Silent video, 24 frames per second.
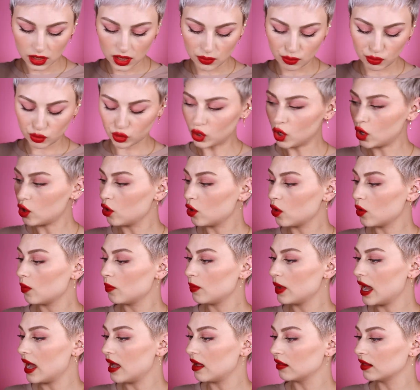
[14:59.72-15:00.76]
The Pro
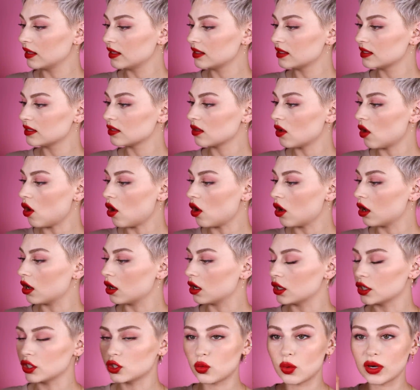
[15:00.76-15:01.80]
Palettes
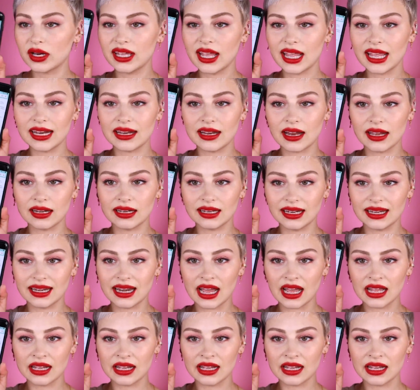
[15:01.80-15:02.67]
are $28.99.